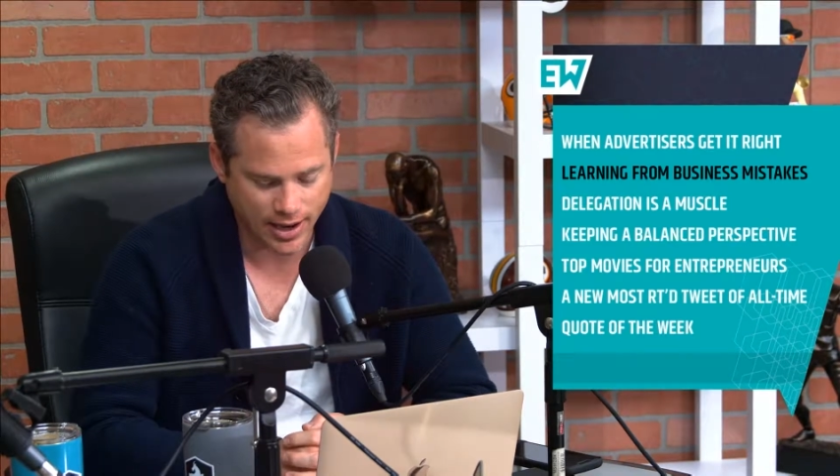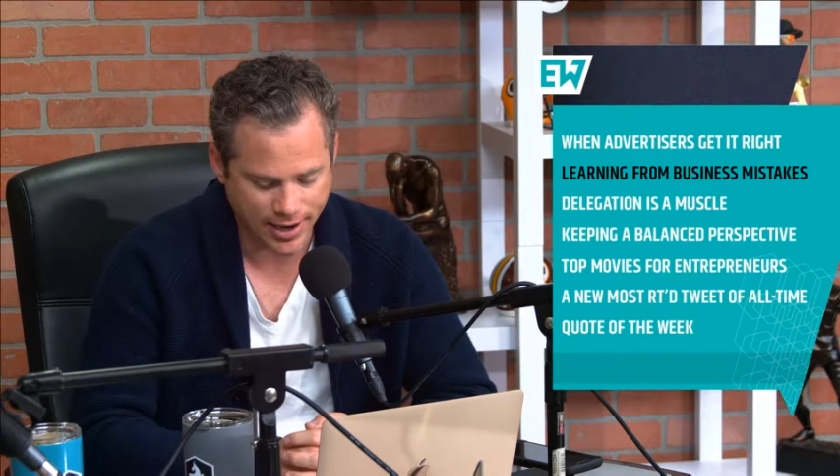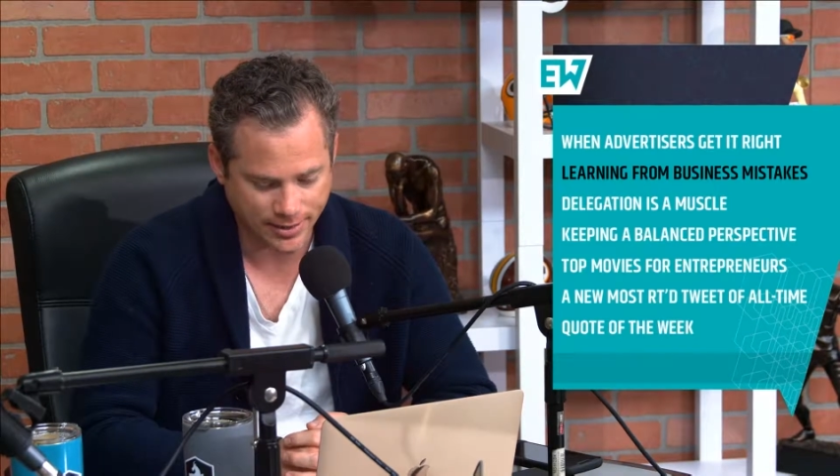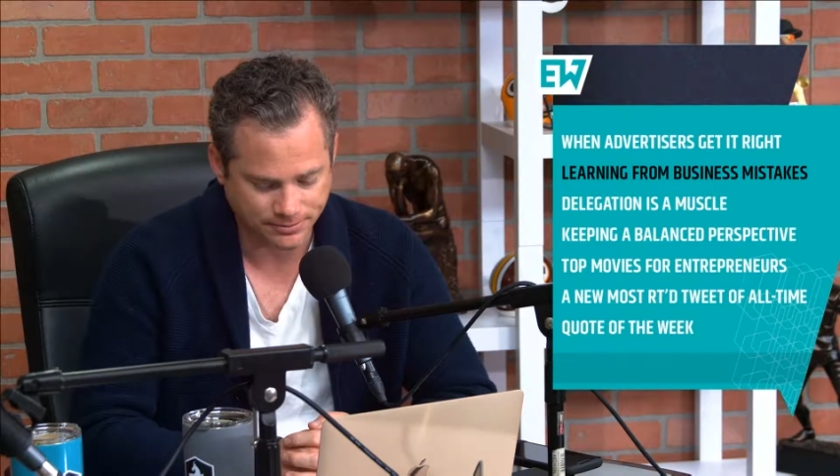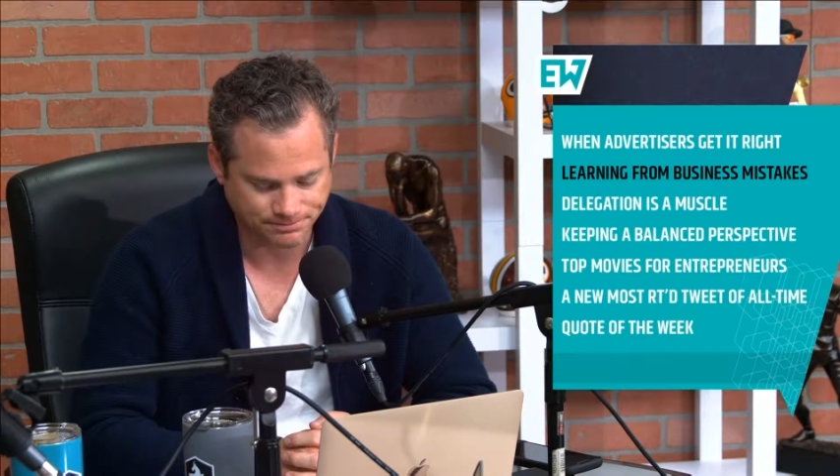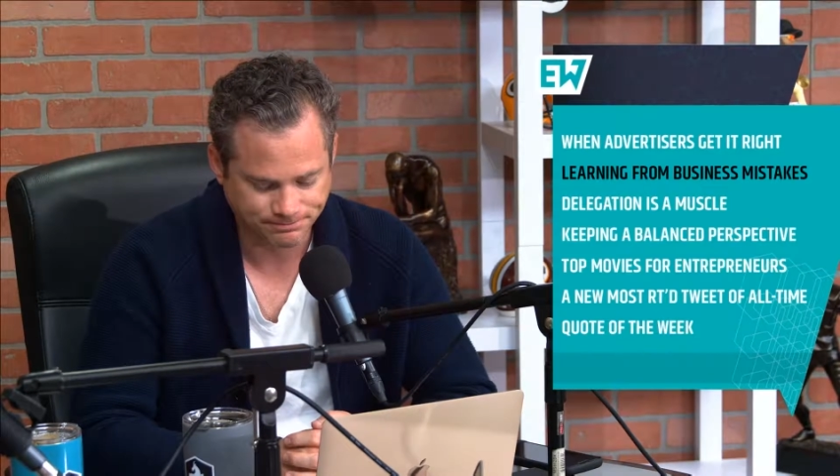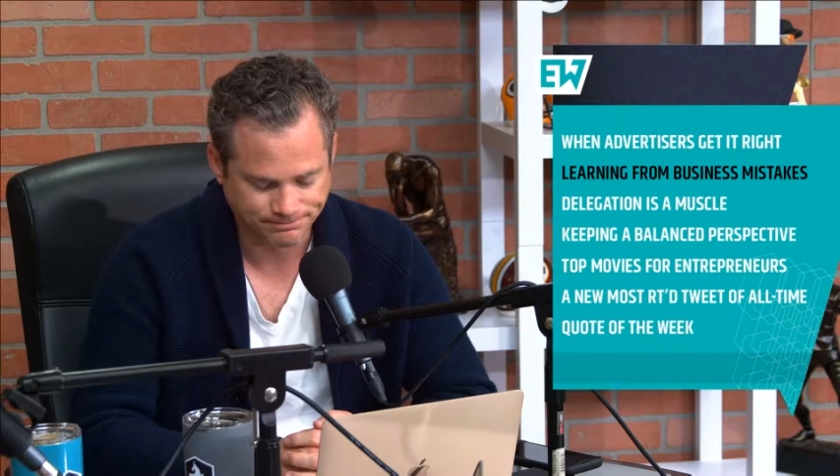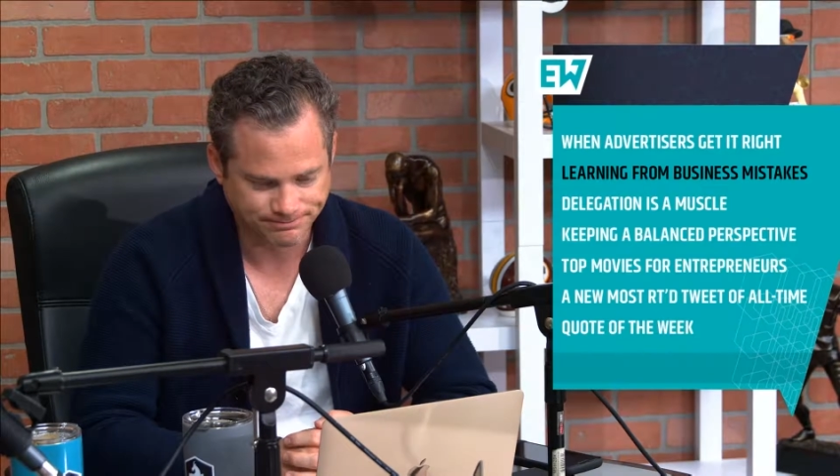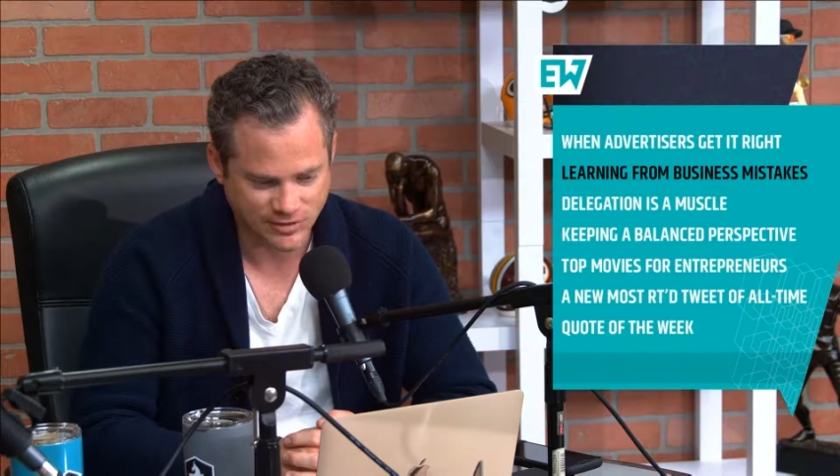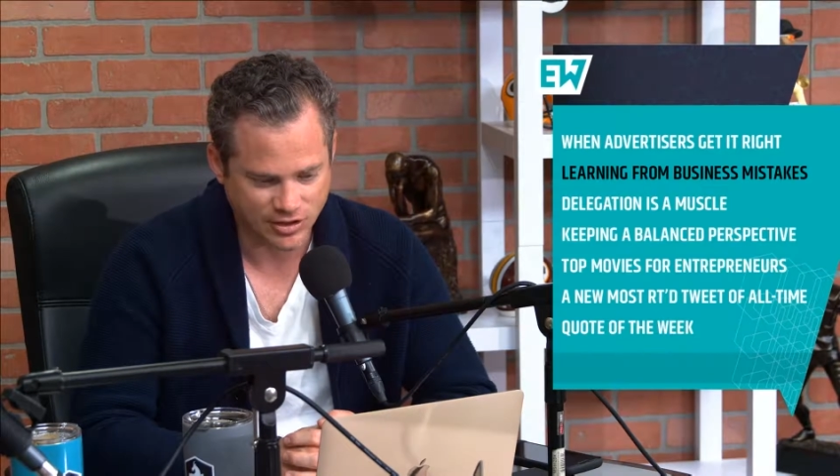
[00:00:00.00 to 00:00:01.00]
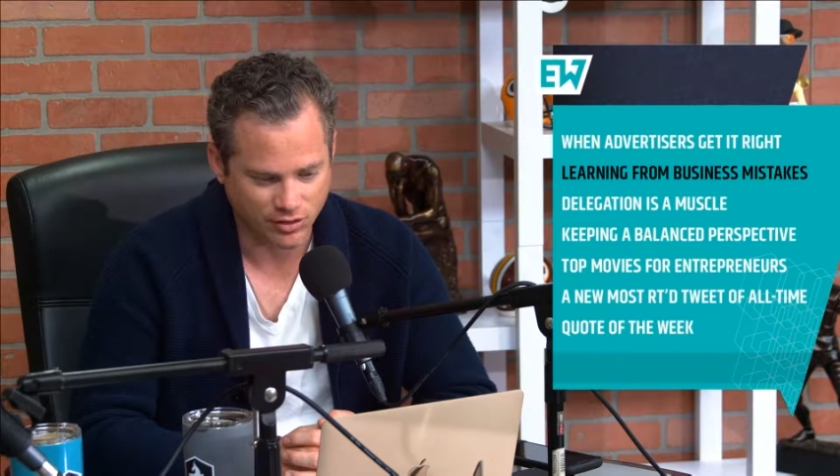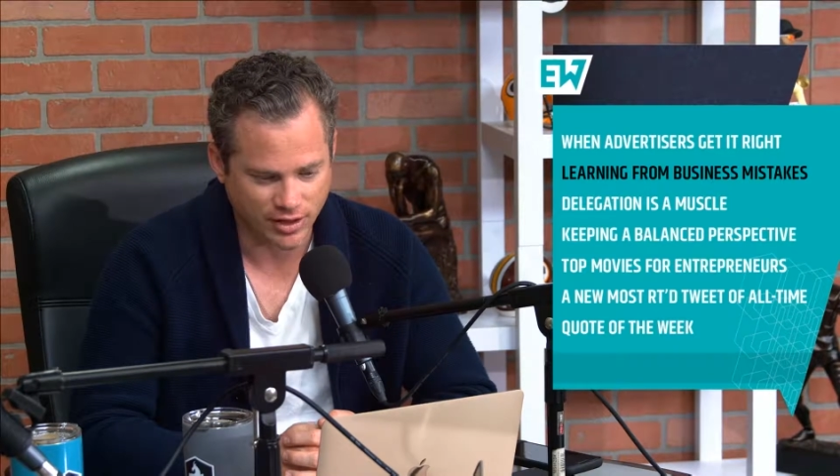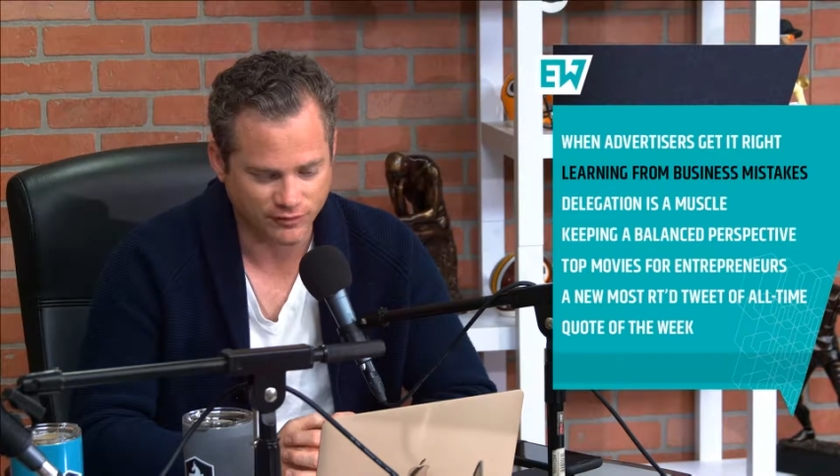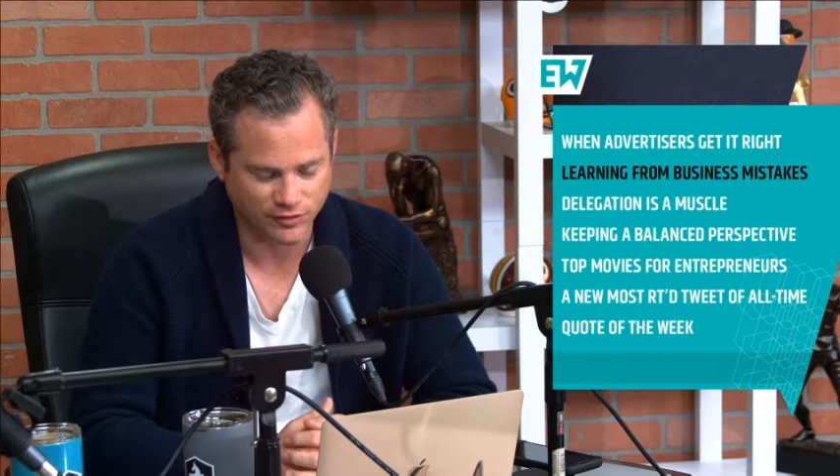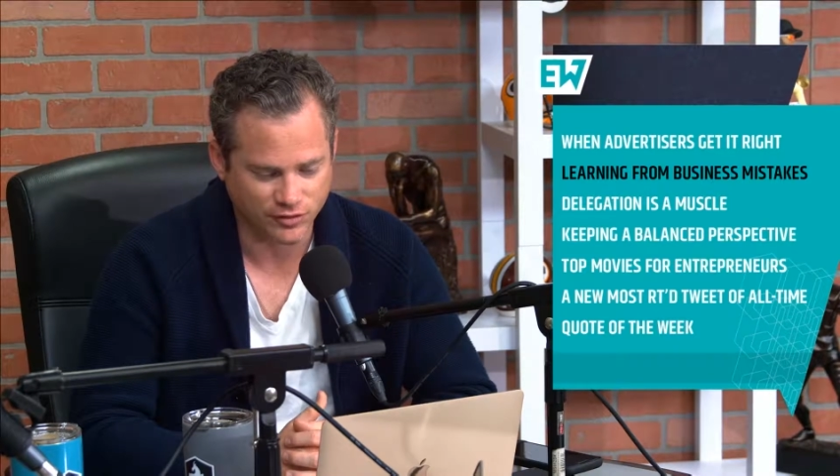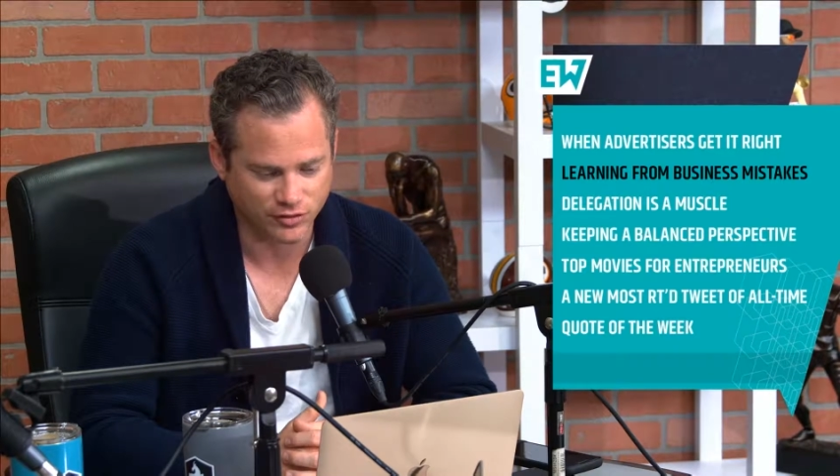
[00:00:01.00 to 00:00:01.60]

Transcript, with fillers: Um, you know, I've